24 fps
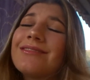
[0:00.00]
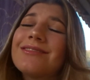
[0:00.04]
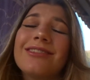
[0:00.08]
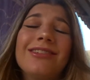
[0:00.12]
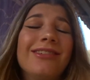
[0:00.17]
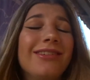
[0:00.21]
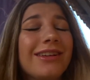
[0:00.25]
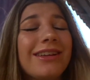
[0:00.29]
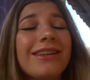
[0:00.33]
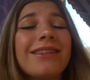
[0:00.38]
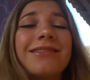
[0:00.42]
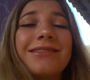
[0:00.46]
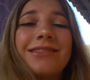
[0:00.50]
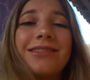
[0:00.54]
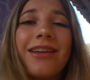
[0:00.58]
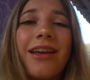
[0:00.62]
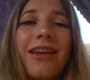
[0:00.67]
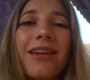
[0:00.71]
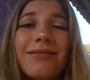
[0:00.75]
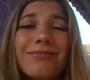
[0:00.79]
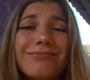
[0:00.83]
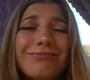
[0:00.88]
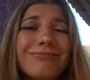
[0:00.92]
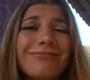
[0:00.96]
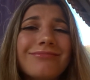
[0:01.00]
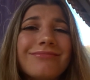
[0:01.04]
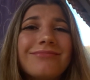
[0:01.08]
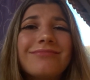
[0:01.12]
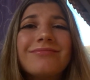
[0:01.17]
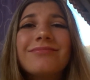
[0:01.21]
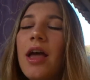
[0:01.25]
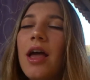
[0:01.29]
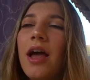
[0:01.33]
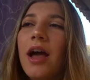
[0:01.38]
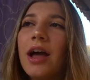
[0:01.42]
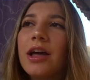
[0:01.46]
I can say.
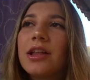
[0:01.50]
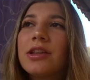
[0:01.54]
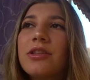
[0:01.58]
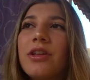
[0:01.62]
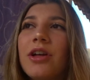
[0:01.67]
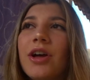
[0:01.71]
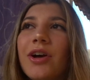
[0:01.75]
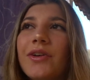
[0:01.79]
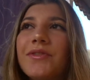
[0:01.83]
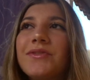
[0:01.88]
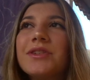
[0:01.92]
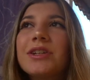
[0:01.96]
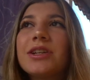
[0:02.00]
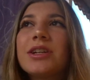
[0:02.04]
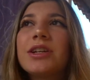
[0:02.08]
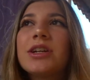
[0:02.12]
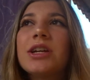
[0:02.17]
I loved